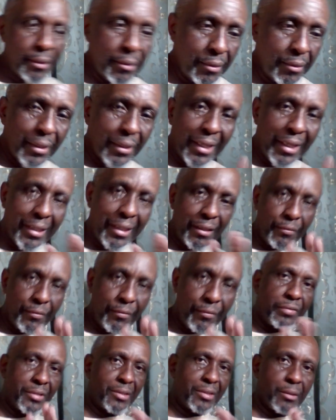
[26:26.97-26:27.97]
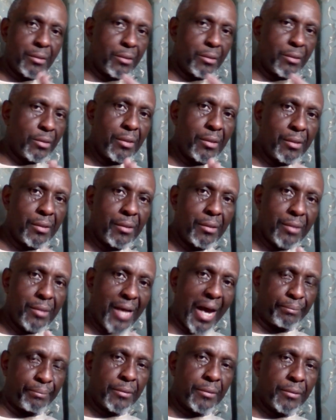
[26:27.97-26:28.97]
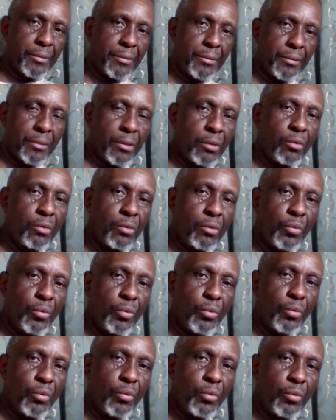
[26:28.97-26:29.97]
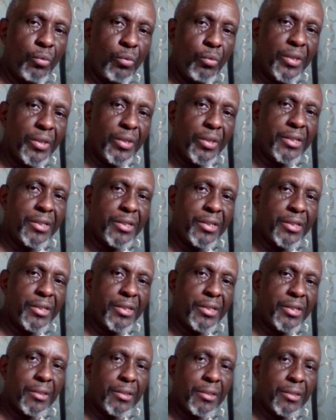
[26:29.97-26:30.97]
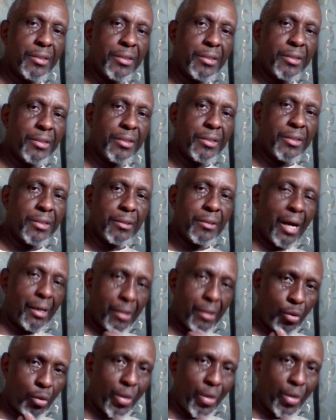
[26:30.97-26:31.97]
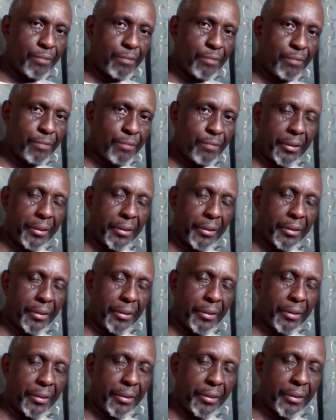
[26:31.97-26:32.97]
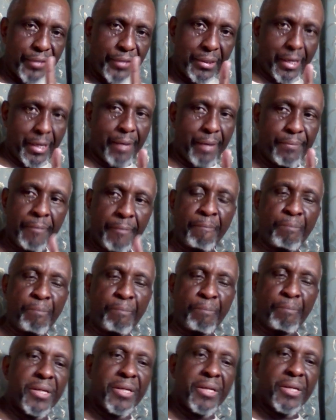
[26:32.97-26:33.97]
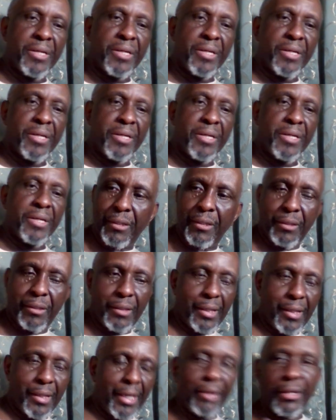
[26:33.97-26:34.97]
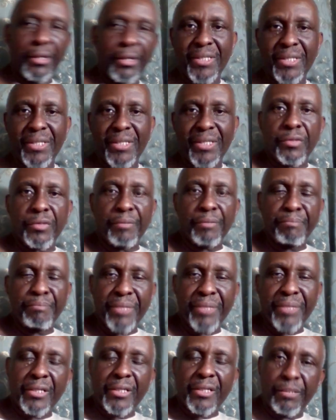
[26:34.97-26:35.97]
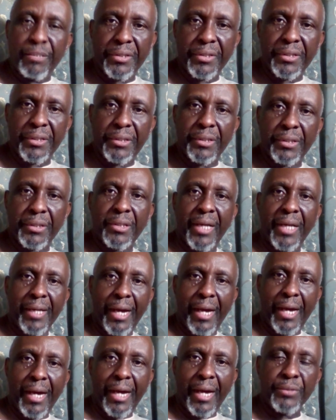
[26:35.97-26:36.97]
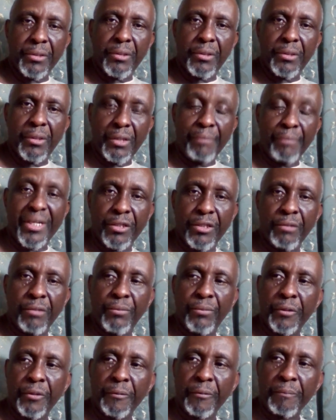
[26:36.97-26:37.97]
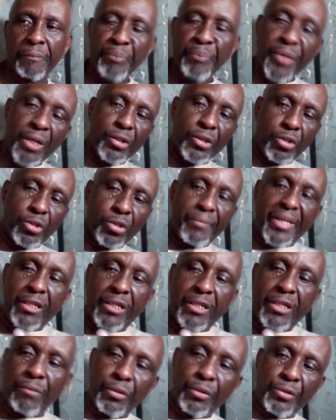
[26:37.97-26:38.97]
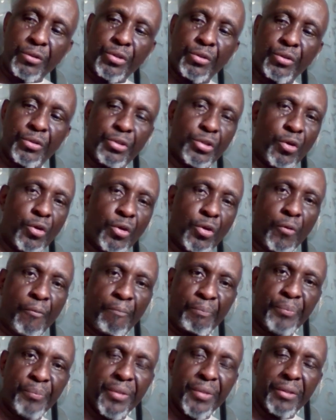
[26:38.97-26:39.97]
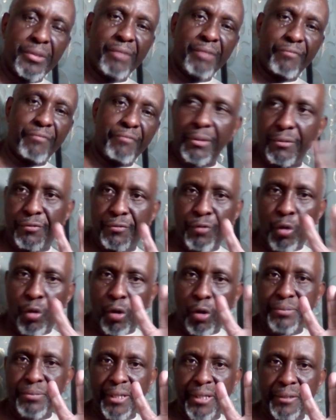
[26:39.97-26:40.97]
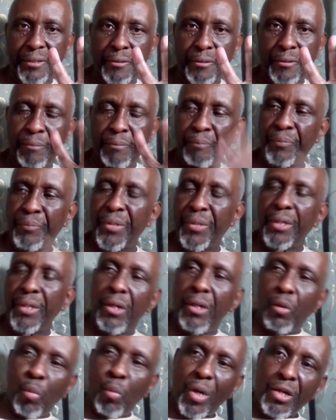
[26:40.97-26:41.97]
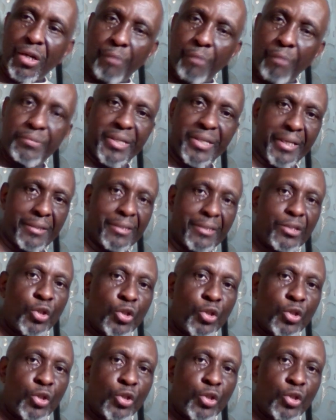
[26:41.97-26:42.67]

it involves apps which are quite specific. The first app is, let me say, it involves business processes and apps, the mental model. So the mental model should show the four objects. One object is social media